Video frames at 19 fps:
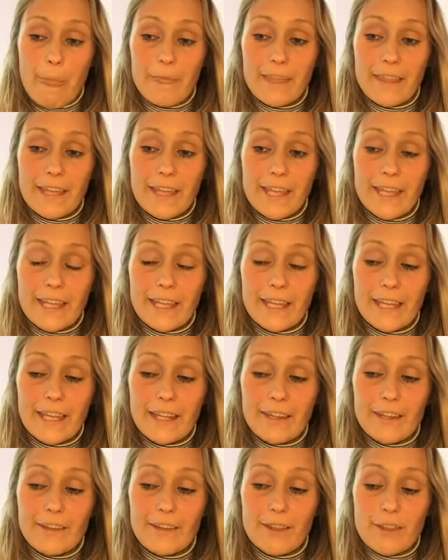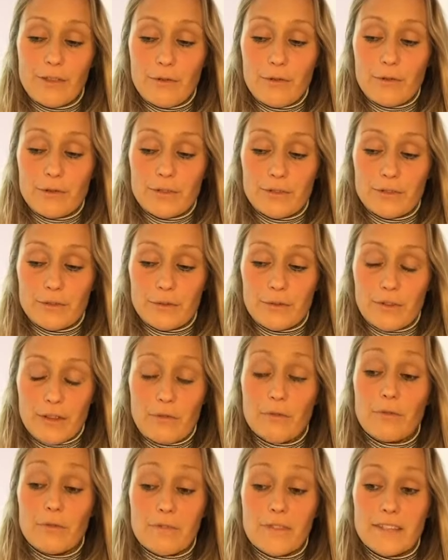the thought
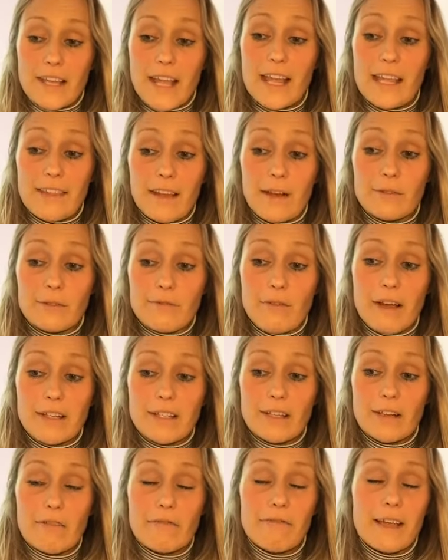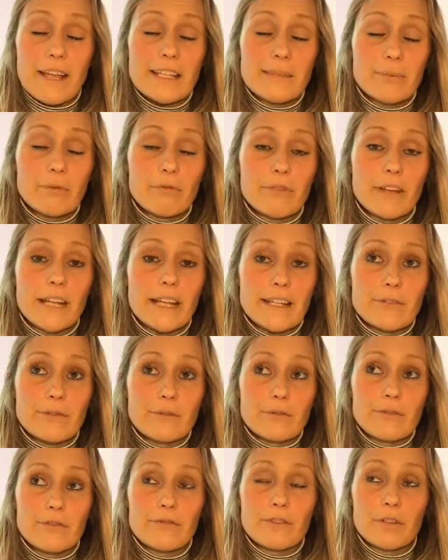of the day that I was writing on Facebook really
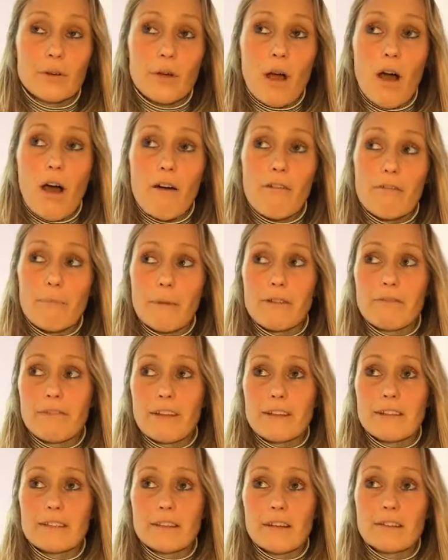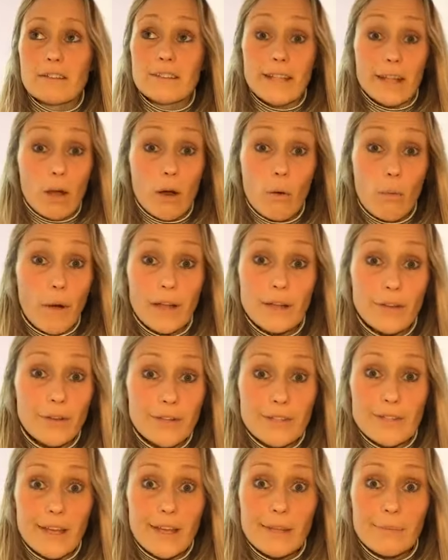sort of took off, and my friends started saying, oh, why don't
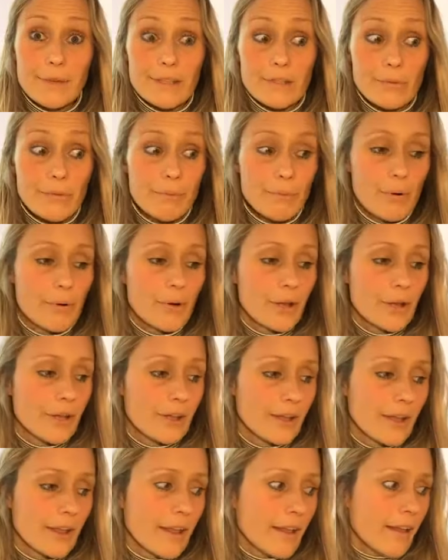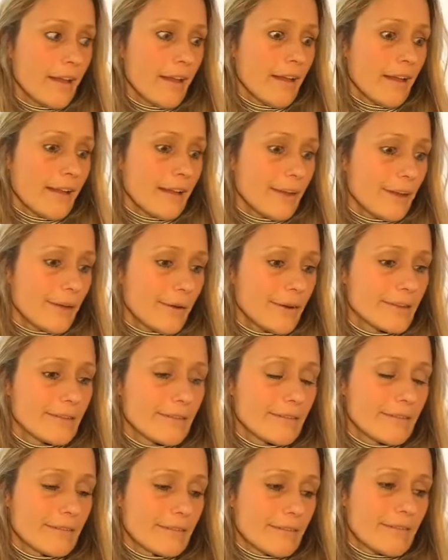you turn them into a book? And, you know, I
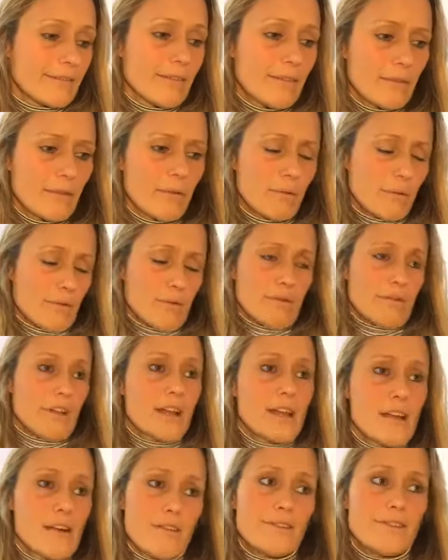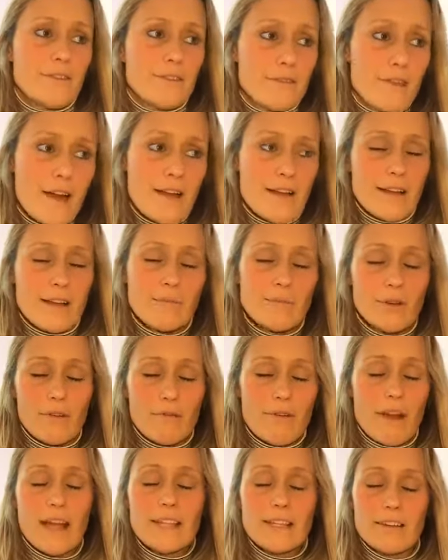thought, oh God, I can't do that. I'm not a
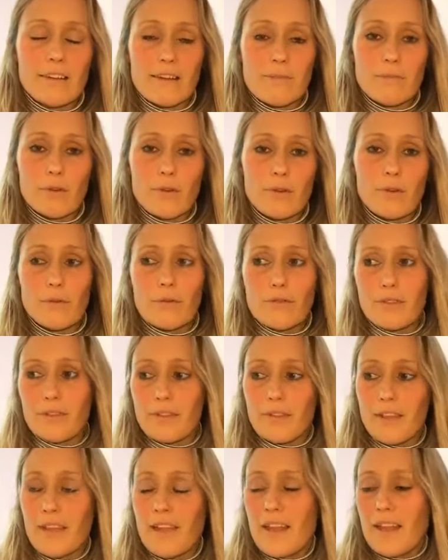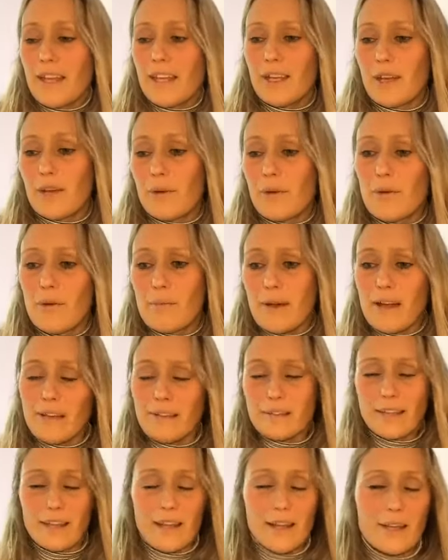writer. I'm not an author. You know, who am I
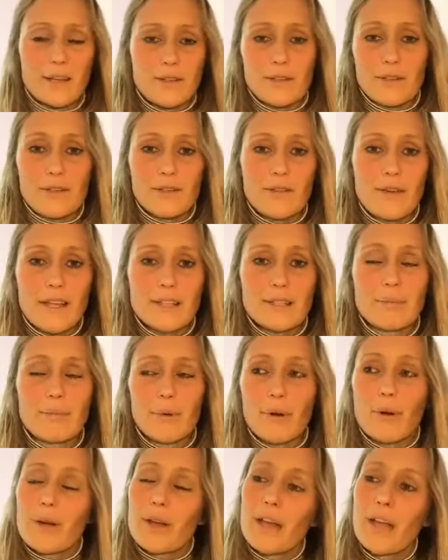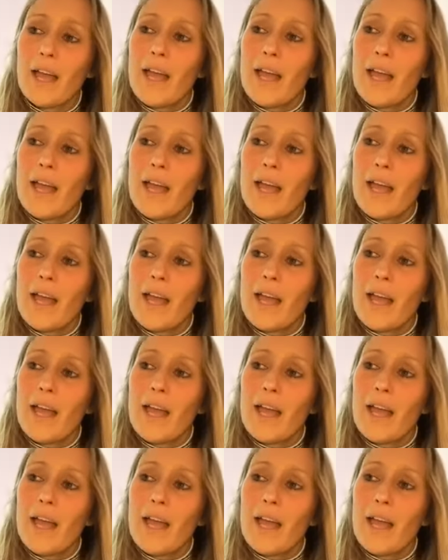to think I could create a book?